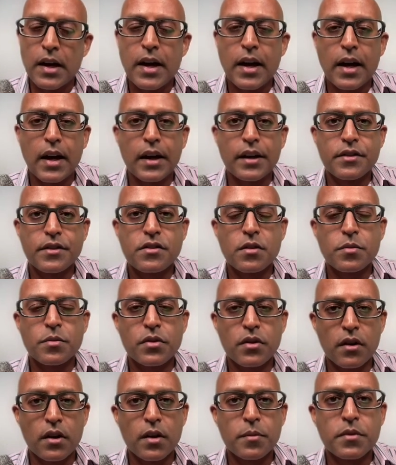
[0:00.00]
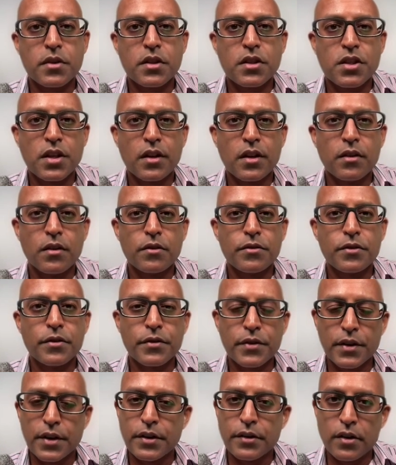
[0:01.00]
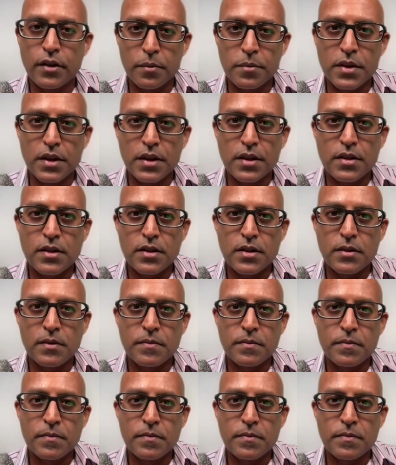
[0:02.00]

and subscribe to the channel for further updates.